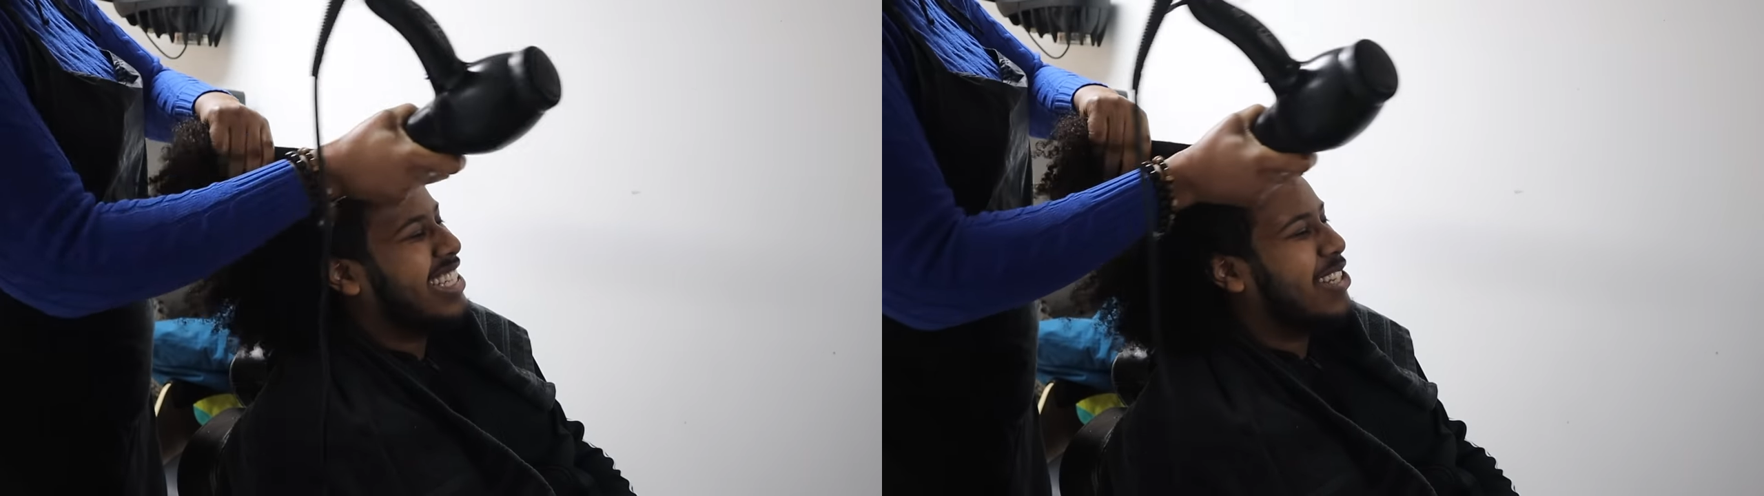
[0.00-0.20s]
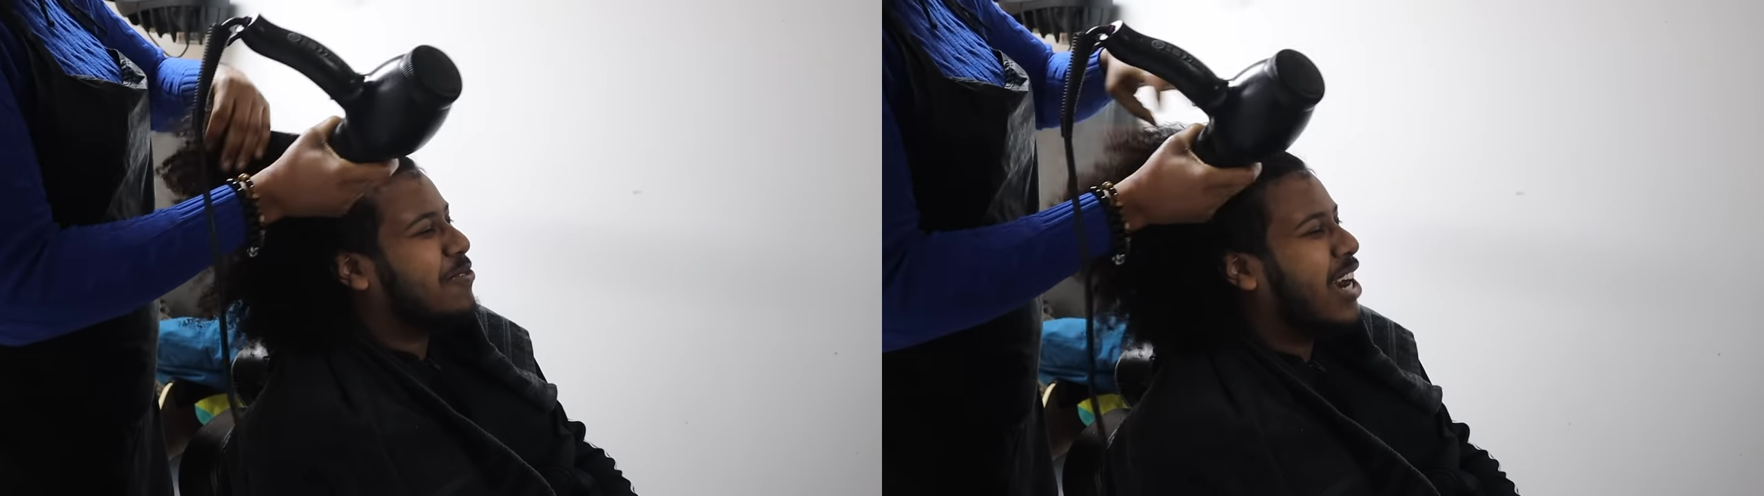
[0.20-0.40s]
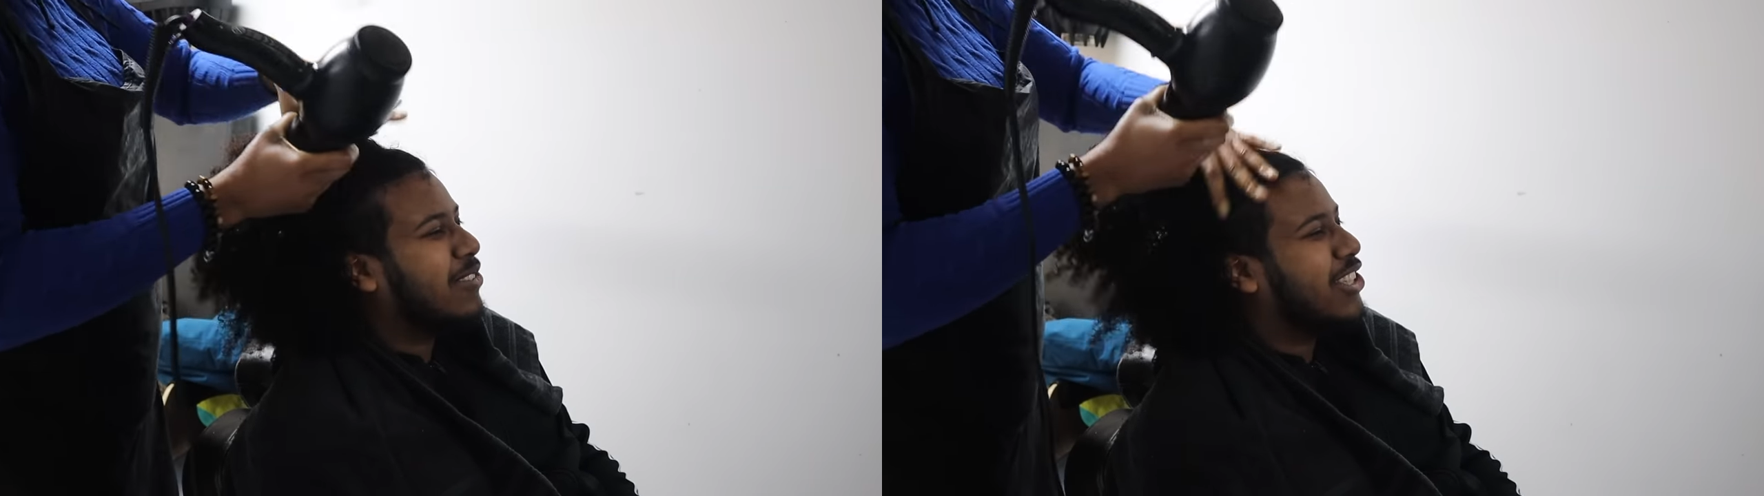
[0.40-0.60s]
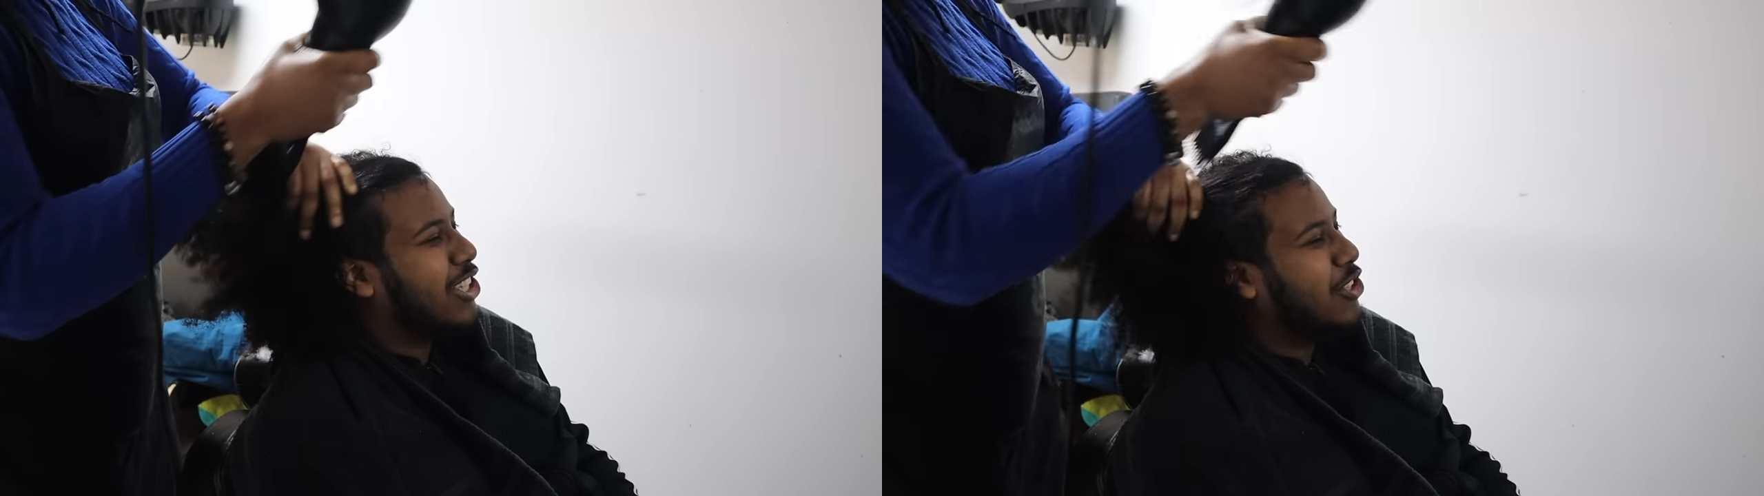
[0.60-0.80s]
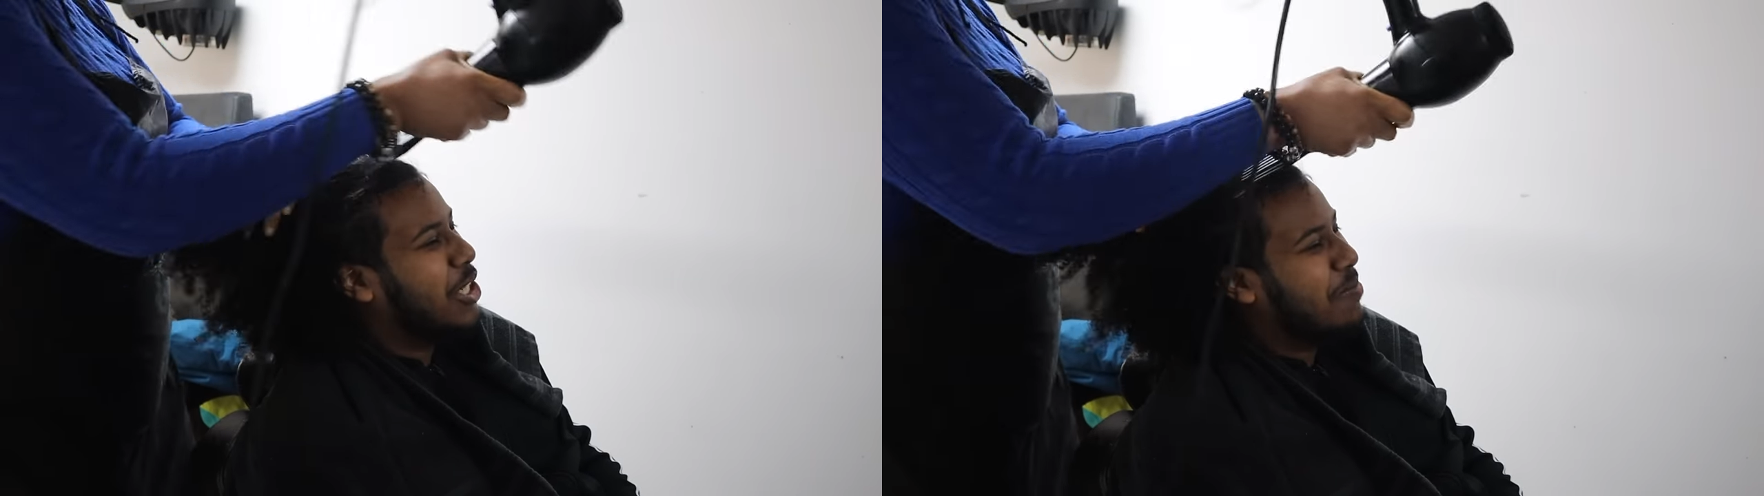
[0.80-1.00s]
It's a 5-star
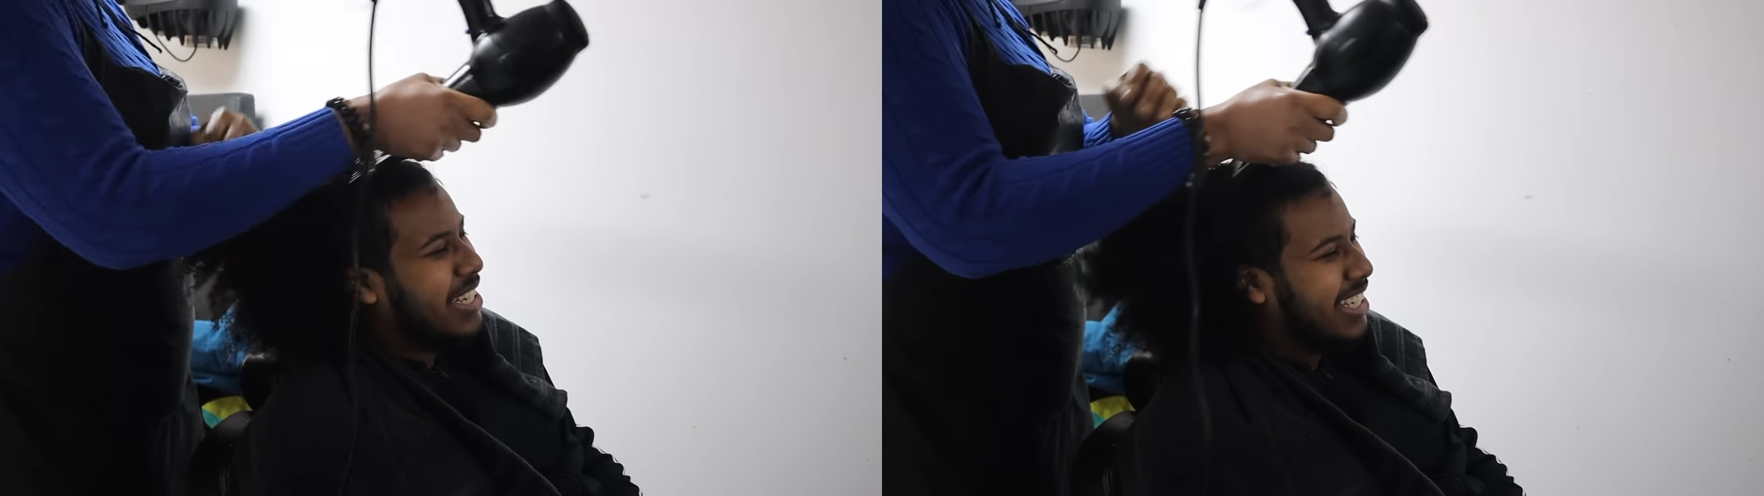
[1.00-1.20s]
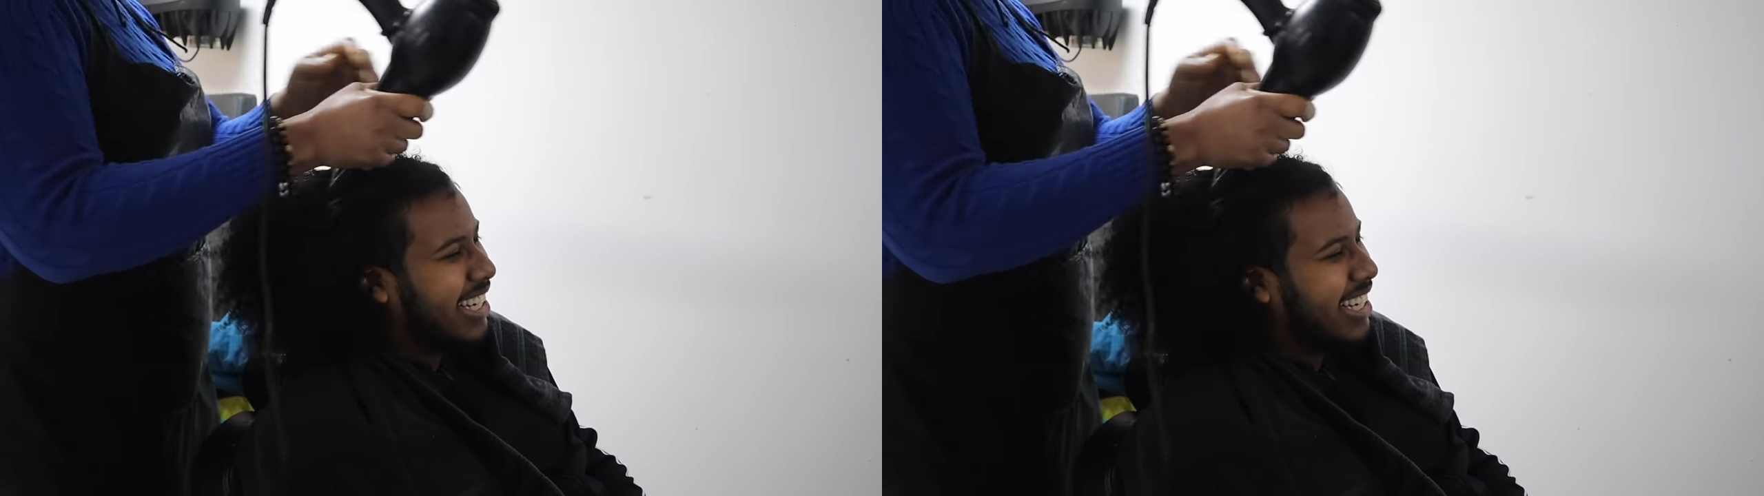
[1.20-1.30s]
treatment.